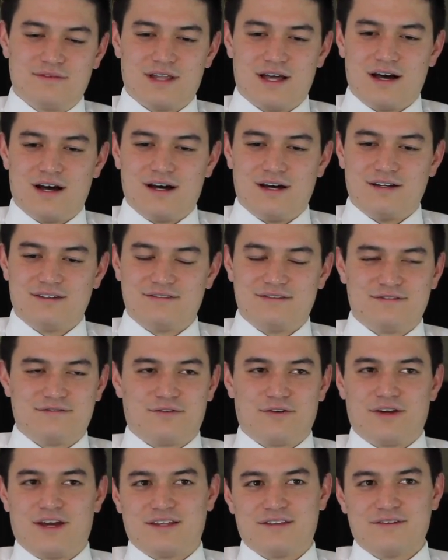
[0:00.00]

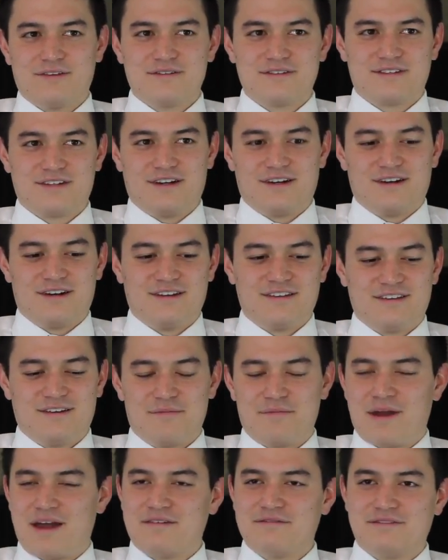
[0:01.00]
your
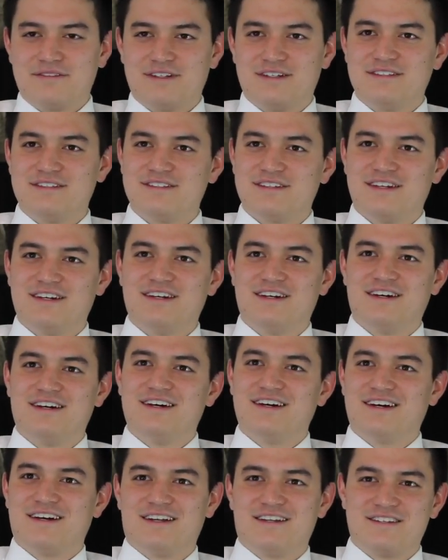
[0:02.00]
pamphlets,
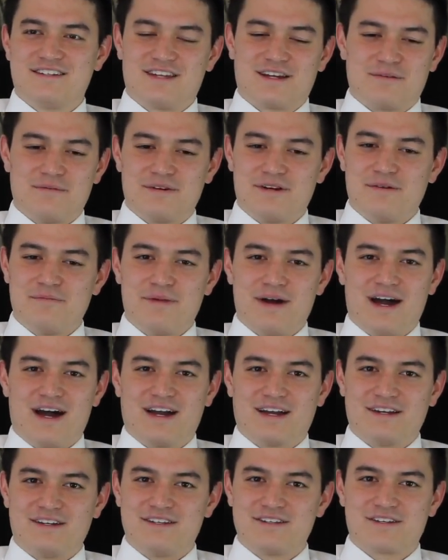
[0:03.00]
stick them in your
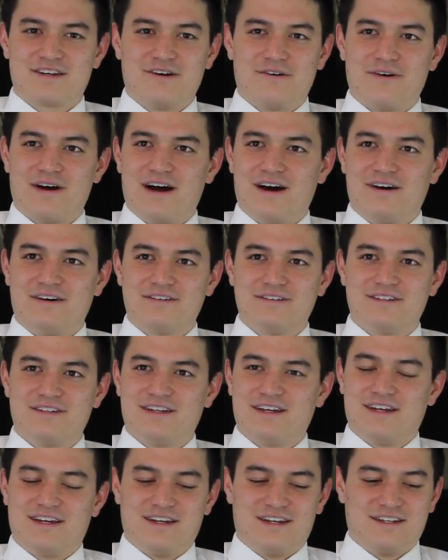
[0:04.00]
bag and just go out,
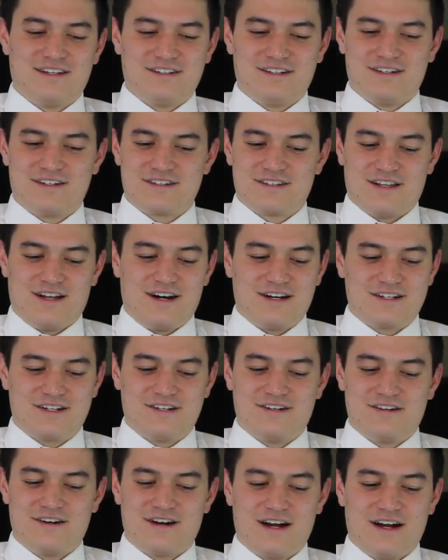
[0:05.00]
and you're
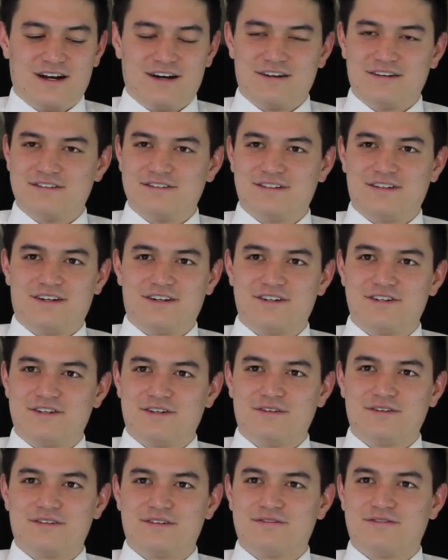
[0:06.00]
sloshing around and your
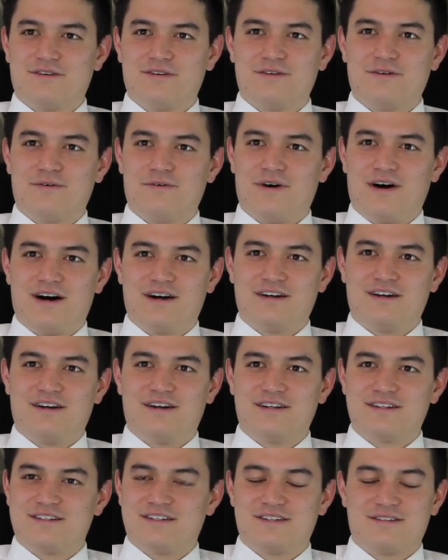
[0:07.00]
shoes are full of water.
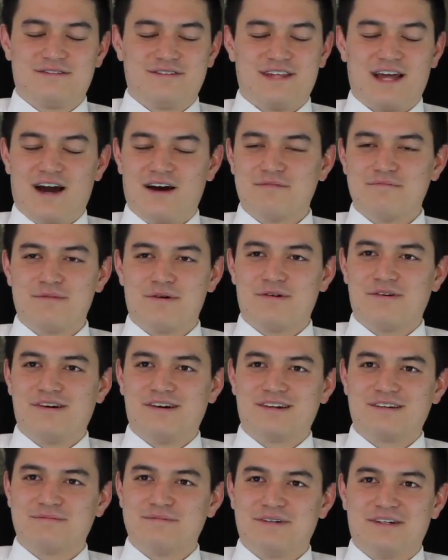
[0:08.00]
It's just
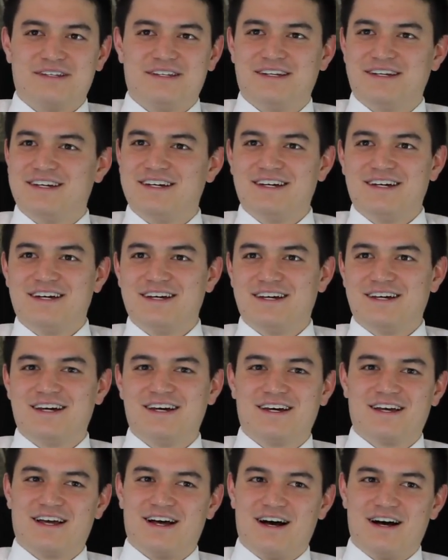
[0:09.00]
downpouring, but
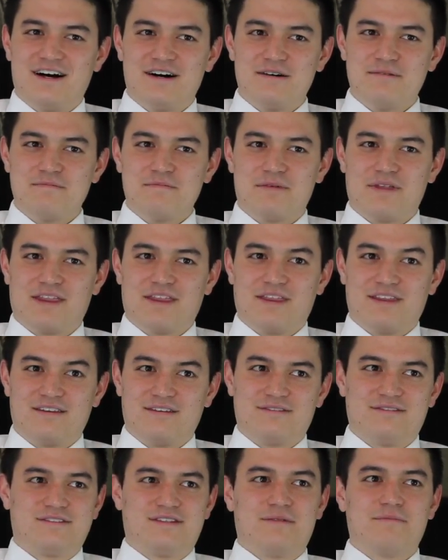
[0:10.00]
the
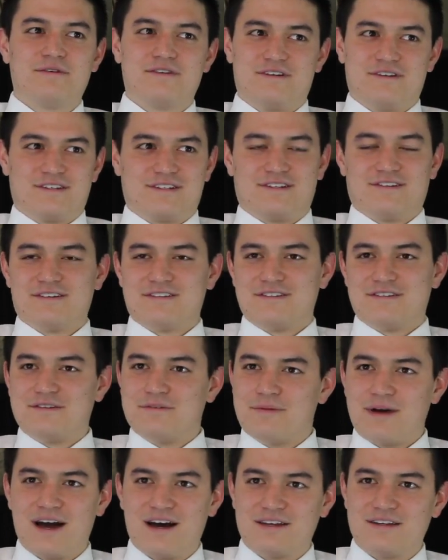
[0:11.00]
temperature still isn't too
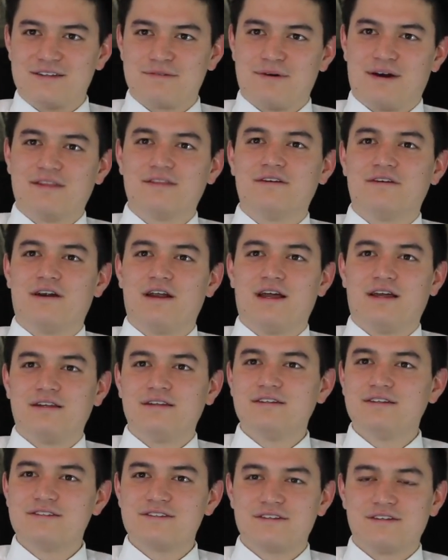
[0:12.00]
bad despite the
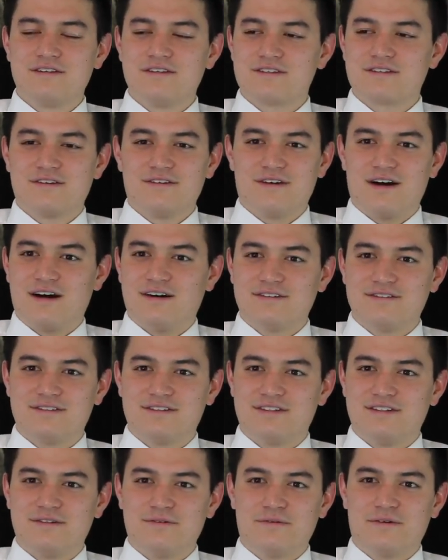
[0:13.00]
rain. So you just go out
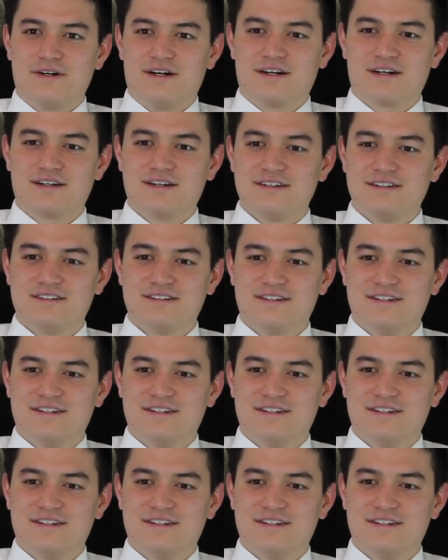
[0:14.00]
and you work.